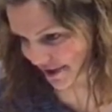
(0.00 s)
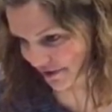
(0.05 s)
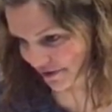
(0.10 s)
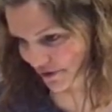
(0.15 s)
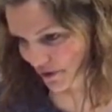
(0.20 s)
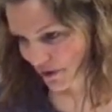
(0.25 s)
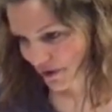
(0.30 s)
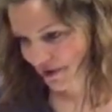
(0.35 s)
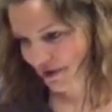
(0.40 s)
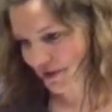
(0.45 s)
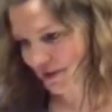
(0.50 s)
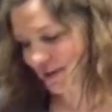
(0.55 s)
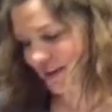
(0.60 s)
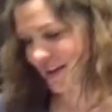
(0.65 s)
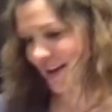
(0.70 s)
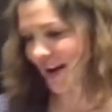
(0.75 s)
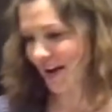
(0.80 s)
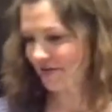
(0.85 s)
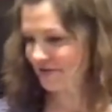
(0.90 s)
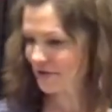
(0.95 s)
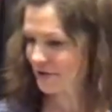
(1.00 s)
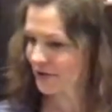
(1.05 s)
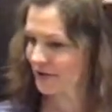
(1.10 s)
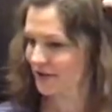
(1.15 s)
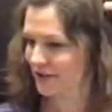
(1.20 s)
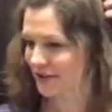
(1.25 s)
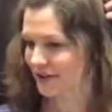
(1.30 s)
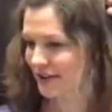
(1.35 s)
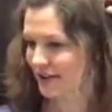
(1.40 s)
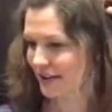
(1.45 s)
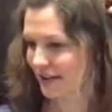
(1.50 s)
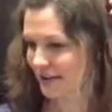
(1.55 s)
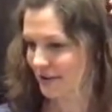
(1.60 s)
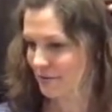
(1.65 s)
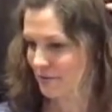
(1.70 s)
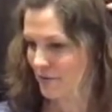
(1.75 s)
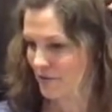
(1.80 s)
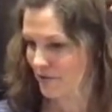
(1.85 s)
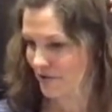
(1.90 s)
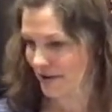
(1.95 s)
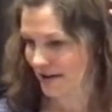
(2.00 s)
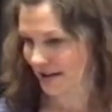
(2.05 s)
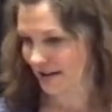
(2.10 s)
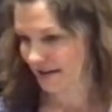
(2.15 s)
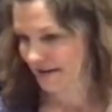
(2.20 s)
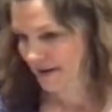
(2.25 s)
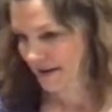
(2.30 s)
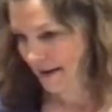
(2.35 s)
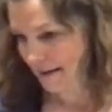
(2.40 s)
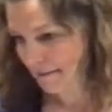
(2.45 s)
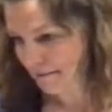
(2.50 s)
4:30, yeah, 4:30 in the morning.